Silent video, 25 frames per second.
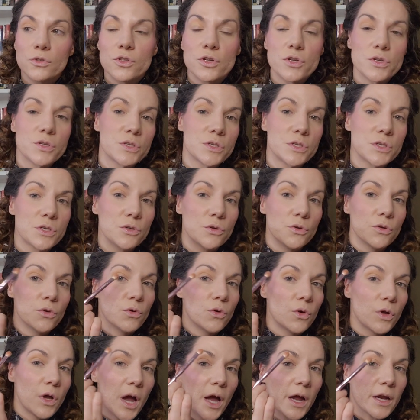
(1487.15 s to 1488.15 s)
just
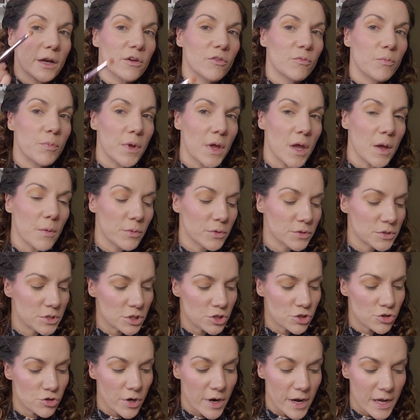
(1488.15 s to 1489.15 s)
to kind of be able
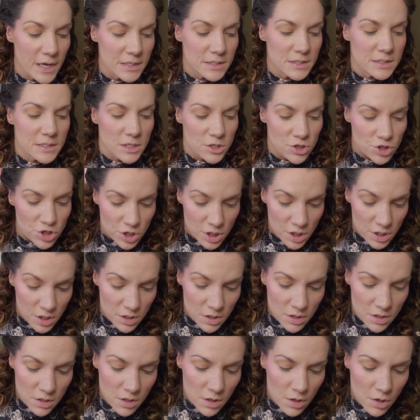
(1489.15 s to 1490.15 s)
to
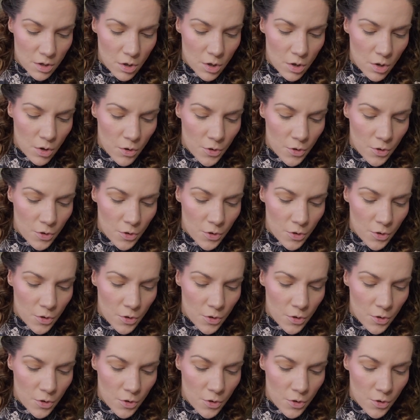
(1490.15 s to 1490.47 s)
transition